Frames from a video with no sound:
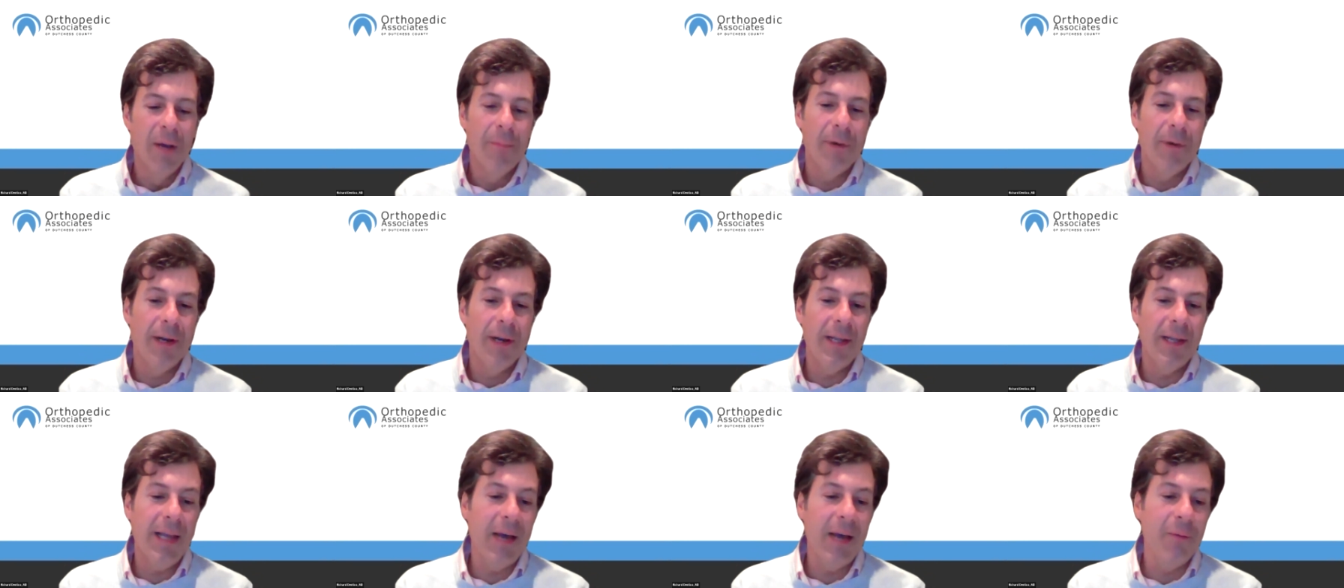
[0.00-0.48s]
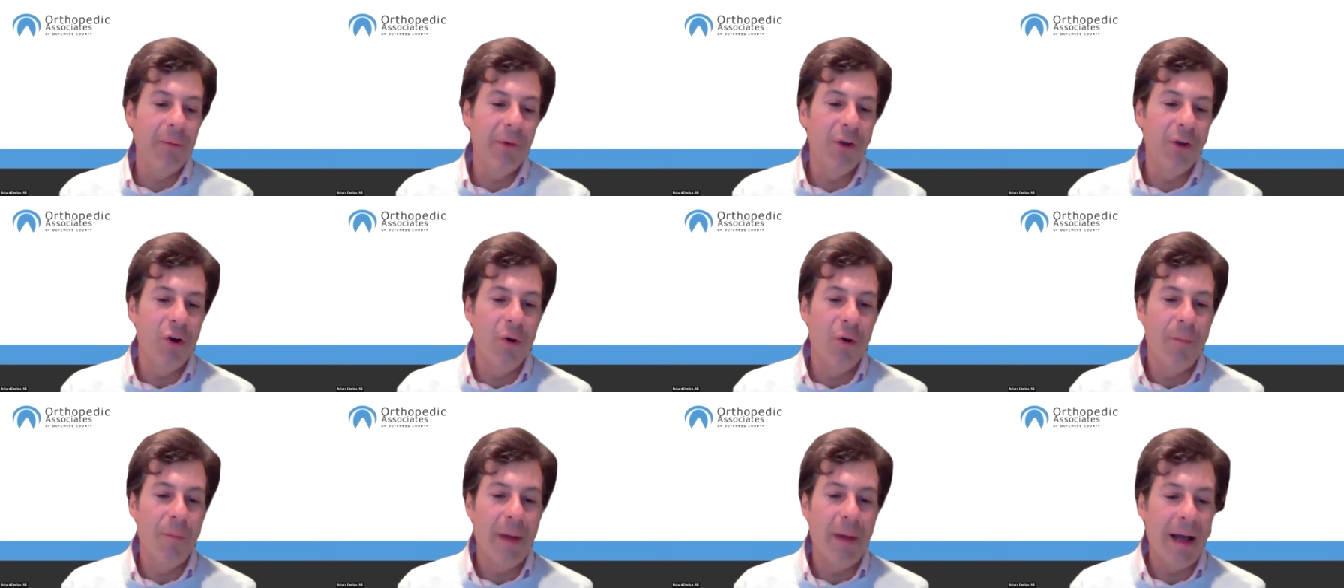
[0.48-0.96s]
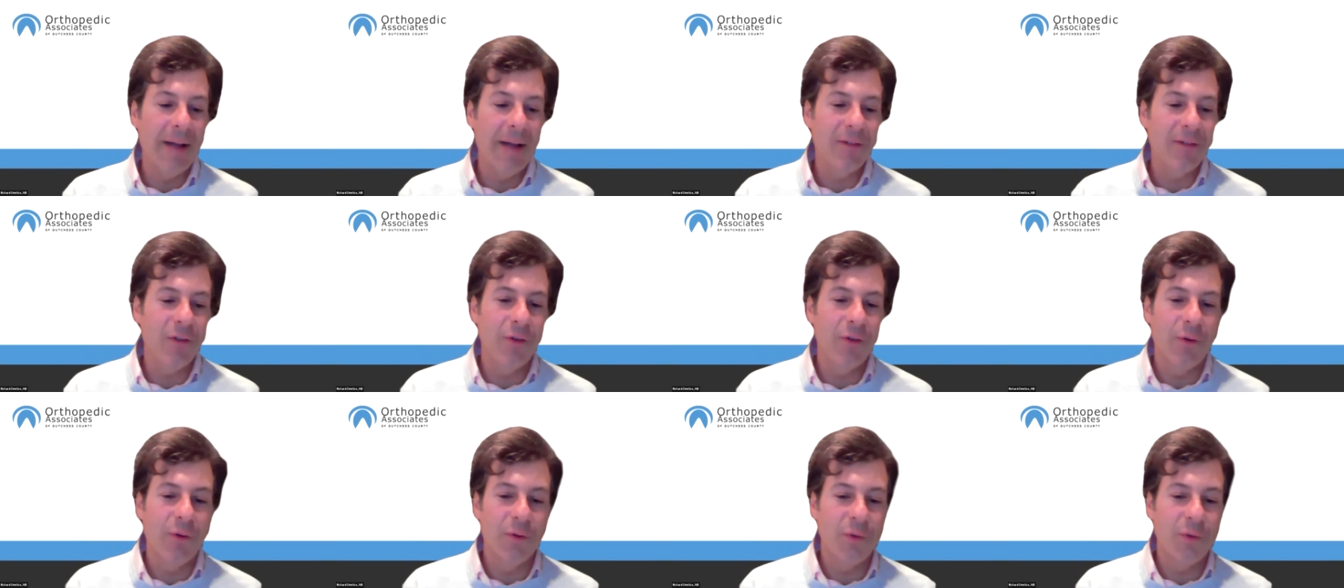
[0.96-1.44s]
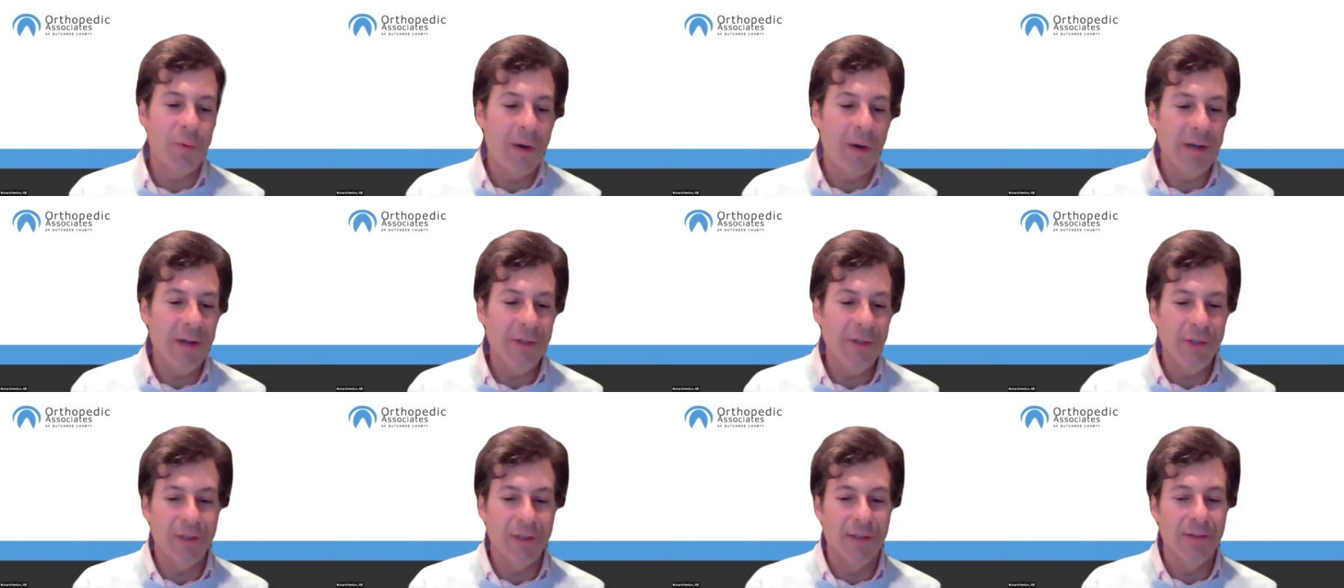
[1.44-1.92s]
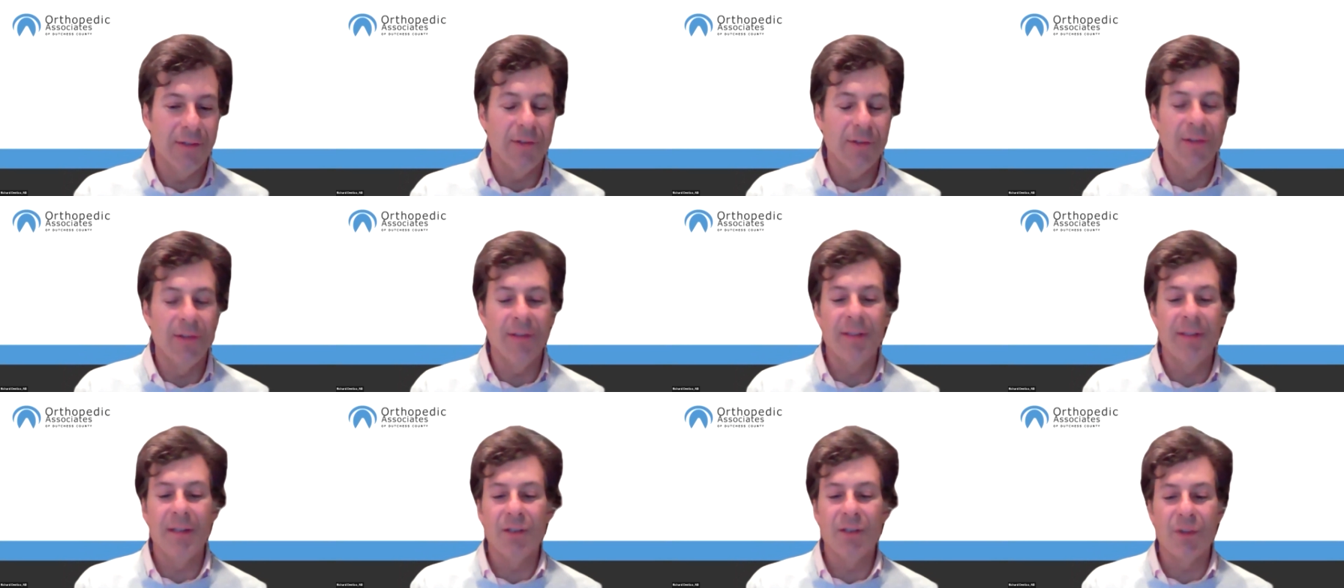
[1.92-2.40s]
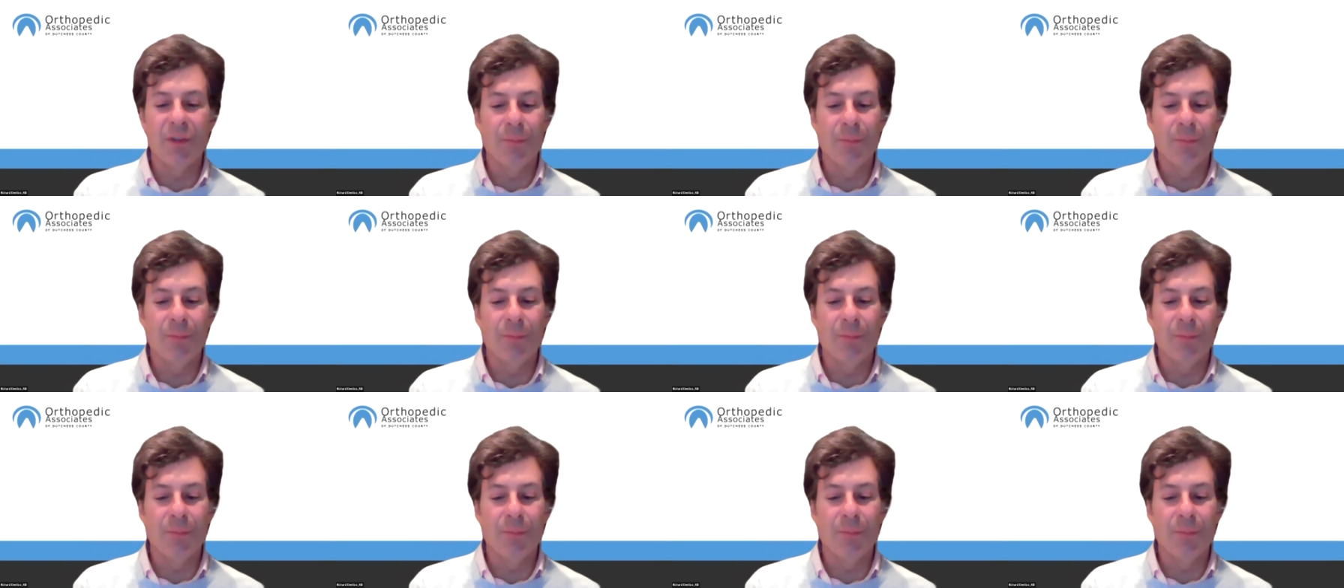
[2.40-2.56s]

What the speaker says: But again, we go back to those questions. Is this